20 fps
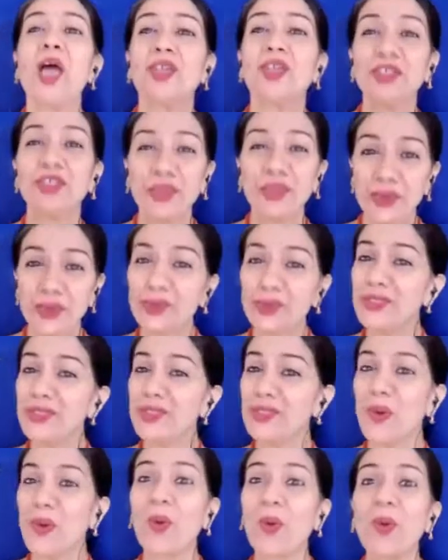you
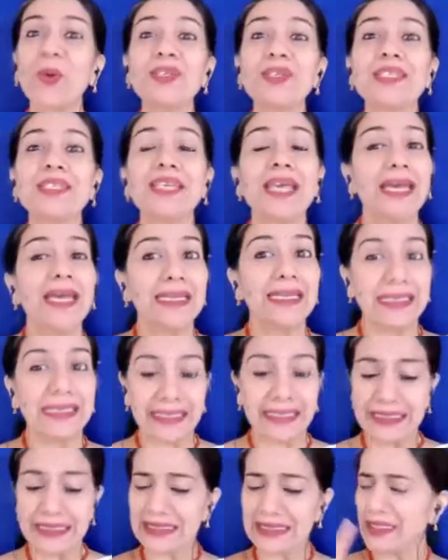don't
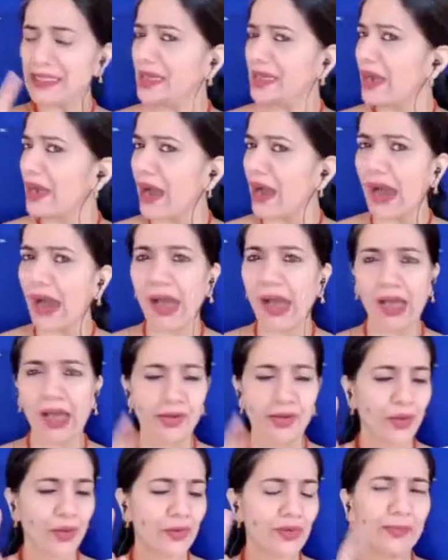need a
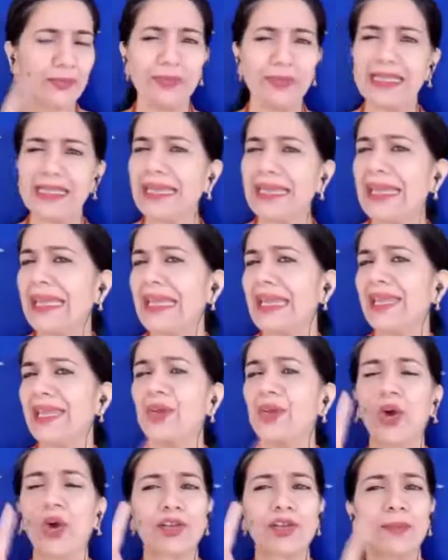car or a
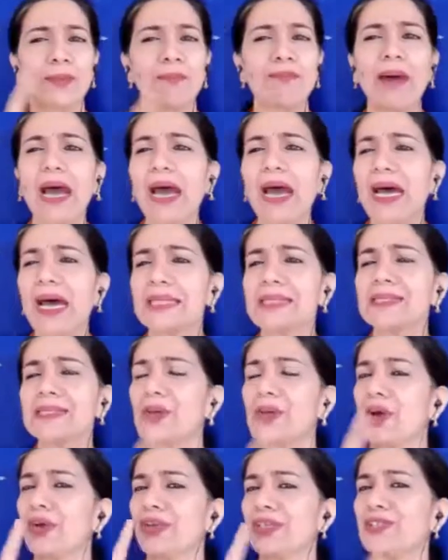plane or a bus
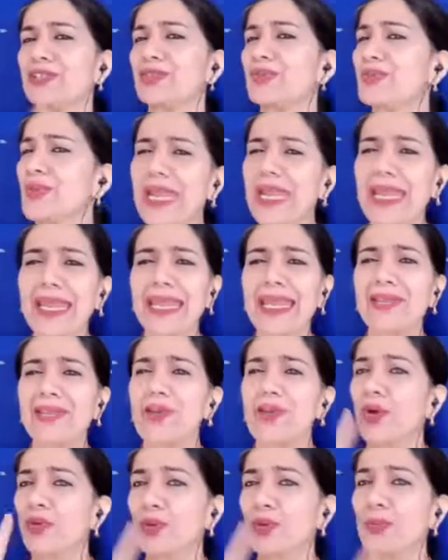or a
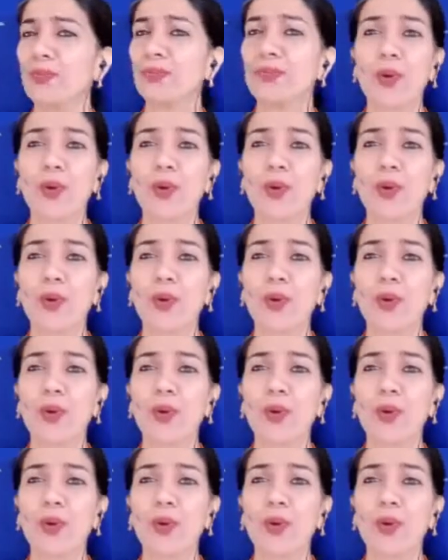train or a